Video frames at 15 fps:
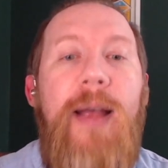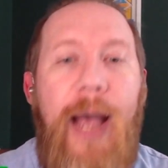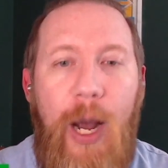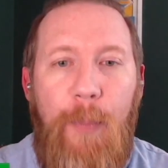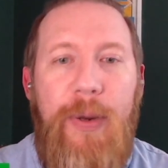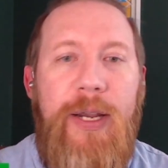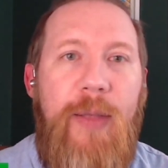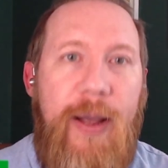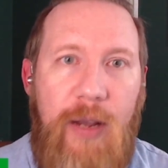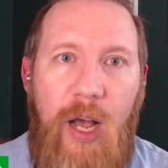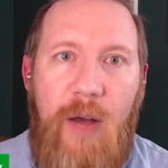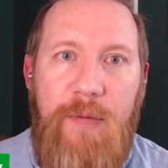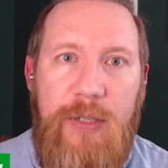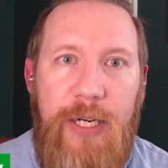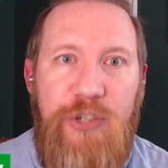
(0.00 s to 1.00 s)
I'll bring you that
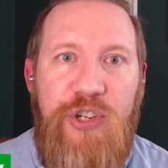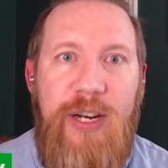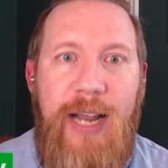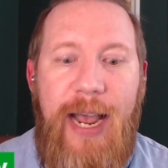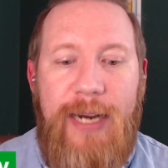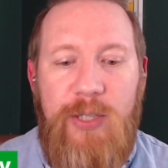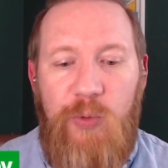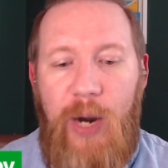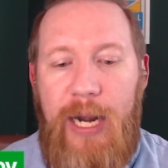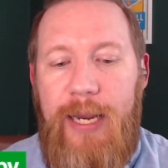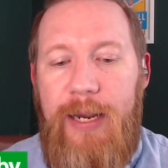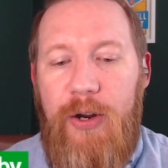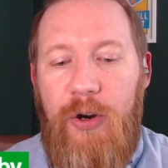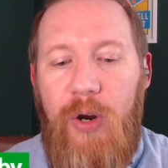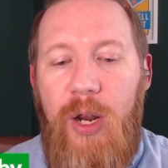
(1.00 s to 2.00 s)
conversation next, right
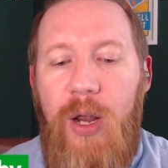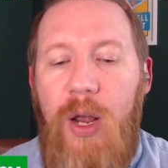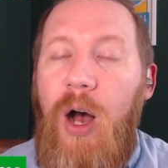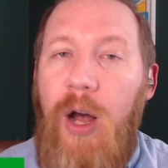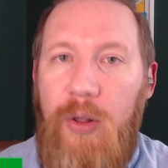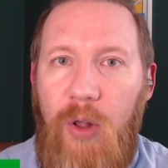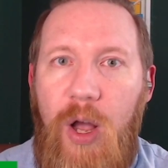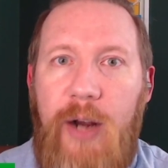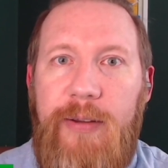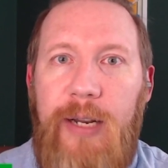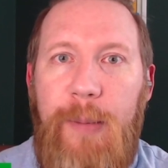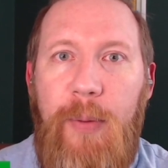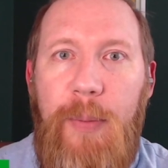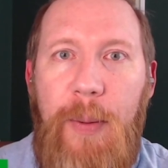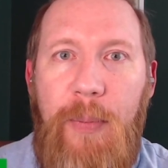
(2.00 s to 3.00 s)
here on Locked On
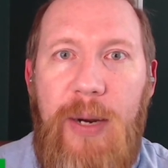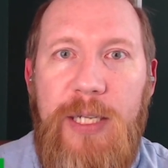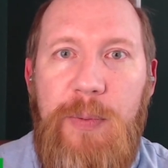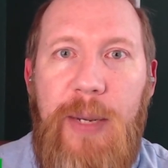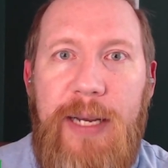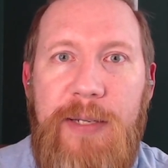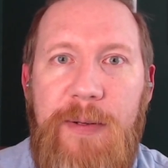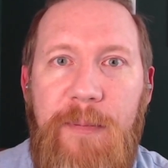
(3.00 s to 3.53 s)
MLB Prospects.